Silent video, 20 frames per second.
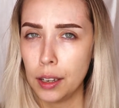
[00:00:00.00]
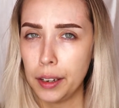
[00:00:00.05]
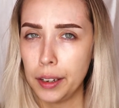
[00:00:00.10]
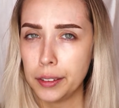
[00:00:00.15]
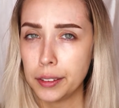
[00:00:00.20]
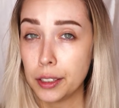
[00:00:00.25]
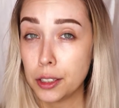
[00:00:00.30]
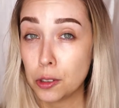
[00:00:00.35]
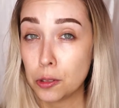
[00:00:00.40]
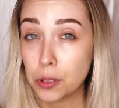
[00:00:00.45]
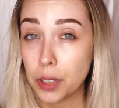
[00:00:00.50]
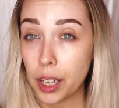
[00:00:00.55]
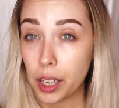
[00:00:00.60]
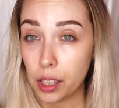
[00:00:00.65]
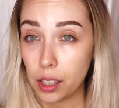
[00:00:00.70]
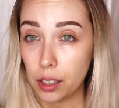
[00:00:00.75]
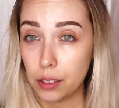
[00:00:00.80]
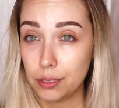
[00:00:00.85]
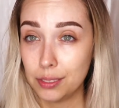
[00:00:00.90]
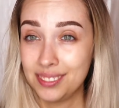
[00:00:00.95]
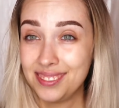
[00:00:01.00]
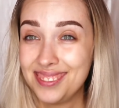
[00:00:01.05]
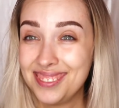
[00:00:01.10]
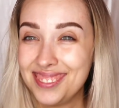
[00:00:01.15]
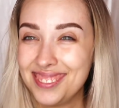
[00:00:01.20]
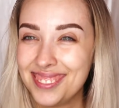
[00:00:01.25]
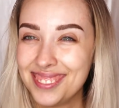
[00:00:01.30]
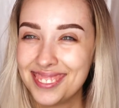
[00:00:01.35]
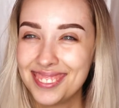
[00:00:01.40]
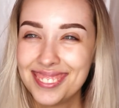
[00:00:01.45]
And I don't like it.
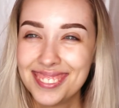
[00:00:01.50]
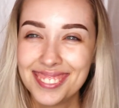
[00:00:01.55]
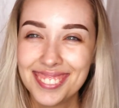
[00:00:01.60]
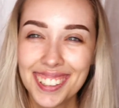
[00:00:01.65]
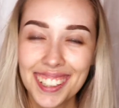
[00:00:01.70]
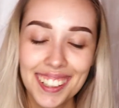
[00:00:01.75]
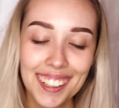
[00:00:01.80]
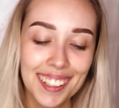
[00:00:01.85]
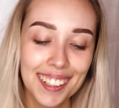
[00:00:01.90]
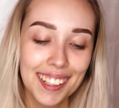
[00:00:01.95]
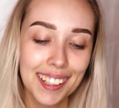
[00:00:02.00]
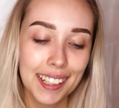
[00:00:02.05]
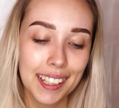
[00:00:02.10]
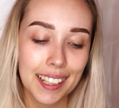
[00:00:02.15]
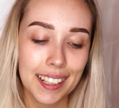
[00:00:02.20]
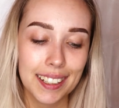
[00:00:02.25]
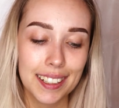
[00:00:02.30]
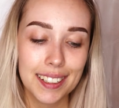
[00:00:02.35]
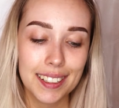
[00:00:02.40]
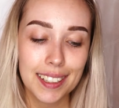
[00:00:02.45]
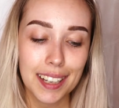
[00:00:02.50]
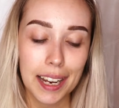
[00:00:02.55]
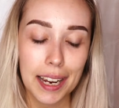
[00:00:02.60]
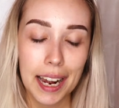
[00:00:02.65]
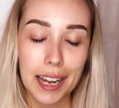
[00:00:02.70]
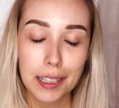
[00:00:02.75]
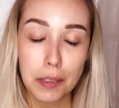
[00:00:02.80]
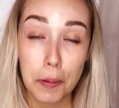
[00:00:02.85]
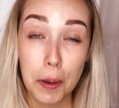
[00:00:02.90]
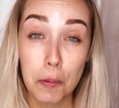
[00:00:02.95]
Because I
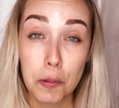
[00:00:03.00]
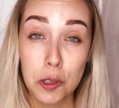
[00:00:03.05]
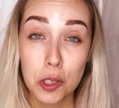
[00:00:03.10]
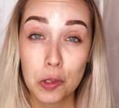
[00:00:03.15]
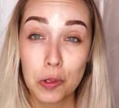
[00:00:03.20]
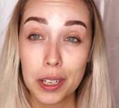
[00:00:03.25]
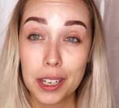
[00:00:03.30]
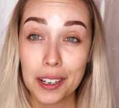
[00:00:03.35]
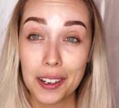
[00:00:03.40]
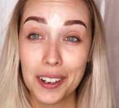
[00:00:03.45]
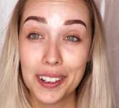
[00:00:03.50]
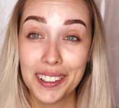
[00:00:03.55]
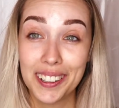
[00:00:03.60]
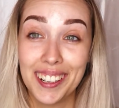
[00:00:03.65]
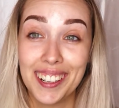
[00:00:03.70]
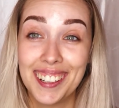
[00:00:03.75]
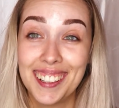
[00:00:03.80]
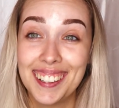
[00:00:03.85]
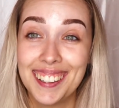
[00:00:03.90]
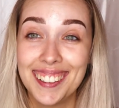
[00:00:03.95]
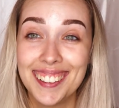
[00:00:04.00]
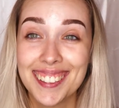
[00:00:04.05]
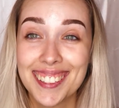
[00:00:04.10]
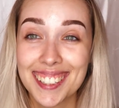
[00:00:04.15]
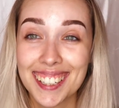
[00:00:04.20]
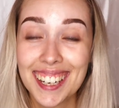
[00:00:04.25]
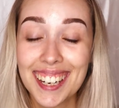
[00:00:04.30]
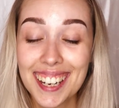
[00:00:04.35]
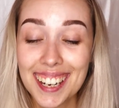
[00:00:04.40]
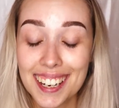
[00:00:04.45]
had to pay almost
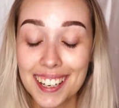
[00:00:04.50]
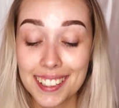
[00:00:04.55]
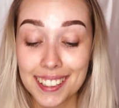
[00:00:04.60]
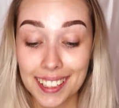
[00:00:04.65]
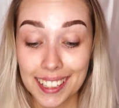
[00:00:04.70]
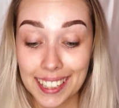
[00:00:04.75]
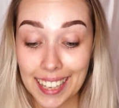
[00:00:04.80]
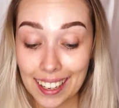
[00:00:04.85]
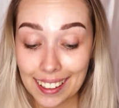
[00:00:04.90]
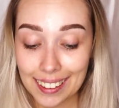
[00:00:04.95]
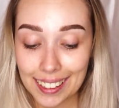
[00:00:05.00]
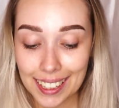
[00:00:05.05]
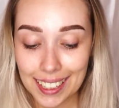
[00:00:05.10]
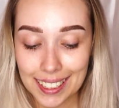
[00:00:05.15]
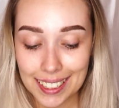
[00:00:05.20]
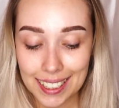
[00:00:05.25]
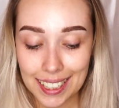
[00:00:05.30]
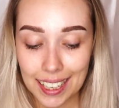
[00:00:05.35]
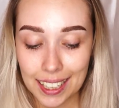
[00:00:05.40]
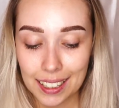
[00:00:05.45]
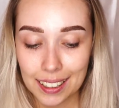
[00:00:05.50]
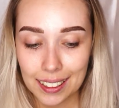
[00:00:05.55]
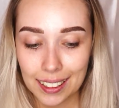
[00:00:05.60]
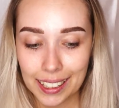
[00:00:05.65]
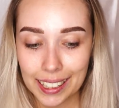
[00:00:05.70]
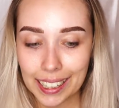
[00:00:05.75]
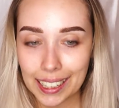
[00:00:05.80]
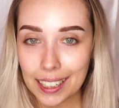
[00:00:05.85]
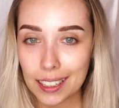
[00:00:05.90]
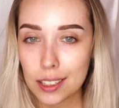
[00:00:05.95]
$20 to get this, and
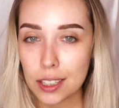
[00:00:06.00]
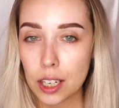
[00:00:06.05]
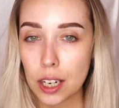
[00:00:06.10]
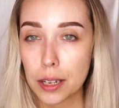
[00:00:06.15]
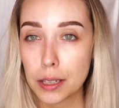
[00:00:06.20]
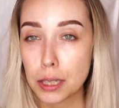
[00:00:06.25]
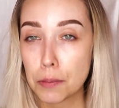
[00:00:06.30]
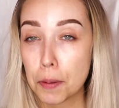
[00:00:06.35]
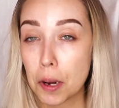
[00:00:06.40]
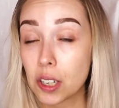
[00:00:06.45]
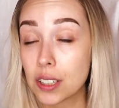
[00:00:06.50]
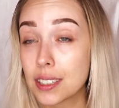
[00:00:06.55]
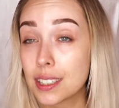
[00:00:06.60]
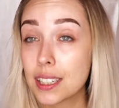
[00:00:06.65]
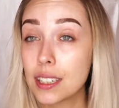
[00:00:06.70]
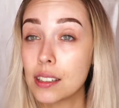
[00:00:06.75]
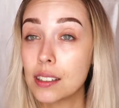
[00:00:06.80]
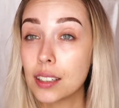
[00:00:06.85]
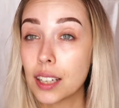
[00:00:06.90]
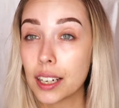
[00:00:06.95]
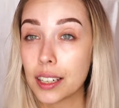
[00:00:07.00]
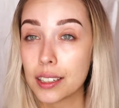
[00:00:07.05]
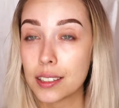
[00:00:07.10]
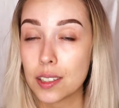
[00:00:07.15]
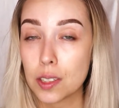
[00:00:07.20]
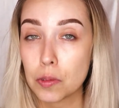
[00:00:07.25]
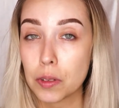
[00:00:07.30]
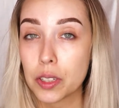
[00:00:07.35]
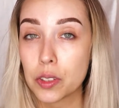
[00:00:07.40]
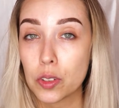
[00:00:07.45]
like it's the
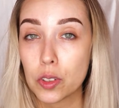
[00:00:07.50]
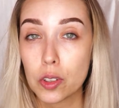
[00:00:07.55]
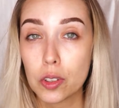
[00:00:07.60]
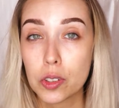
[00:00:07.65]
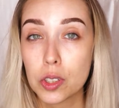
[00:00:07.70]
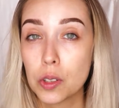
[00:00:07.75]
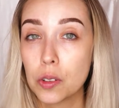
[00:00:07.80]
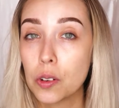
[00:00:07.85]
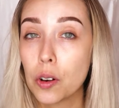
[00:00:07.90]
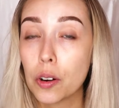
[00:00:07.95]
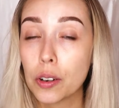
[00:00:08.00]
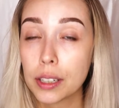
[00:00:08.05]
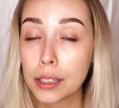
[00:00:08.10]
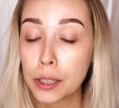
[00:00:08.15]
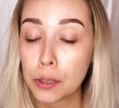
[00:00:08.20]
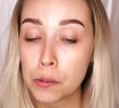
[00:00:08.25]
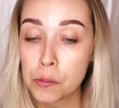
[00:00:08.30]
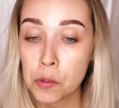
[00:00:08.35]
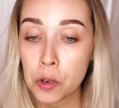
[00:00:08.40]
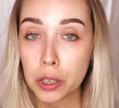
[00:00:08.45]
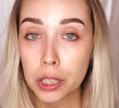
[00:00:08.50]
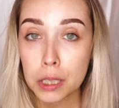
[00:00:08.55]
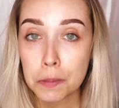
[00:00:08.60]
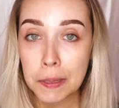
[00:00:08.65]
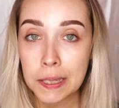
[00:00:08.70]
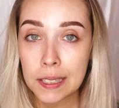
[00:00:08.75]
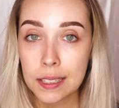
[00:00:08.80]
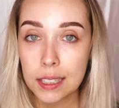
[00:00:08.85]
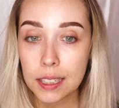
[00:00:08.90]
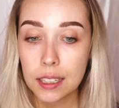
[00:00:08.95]
BoxyLUXE as well, so it's also already a little more
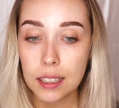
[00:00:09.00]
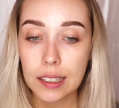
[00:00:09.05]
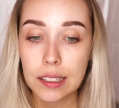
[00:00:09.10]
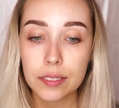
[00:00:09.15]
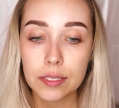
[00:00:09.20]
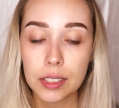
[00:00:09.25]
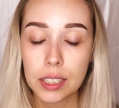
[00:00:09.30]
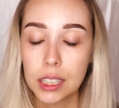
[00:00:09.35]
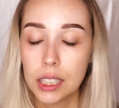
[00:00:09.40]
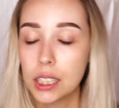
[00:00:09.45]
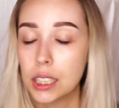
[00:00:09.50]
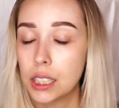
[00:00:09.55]
expensive,